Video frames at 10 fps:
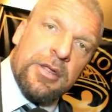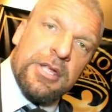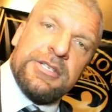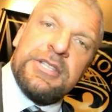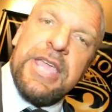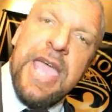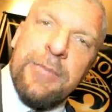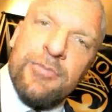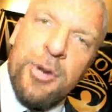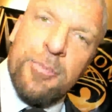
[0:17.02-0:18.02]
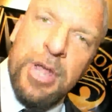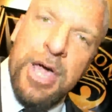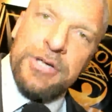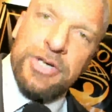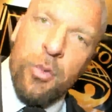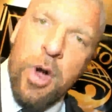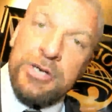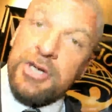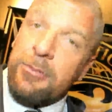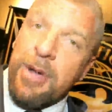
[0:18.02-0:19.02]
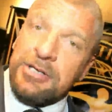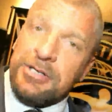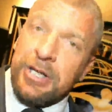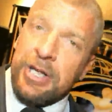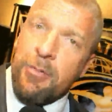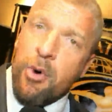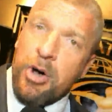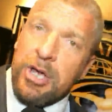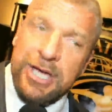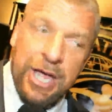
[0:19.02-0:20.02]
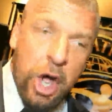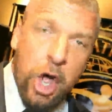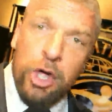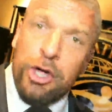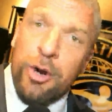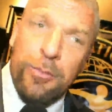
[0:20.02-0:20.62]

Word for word: This is the game, Triple H. You're watching Muscle in the Morning. Get all your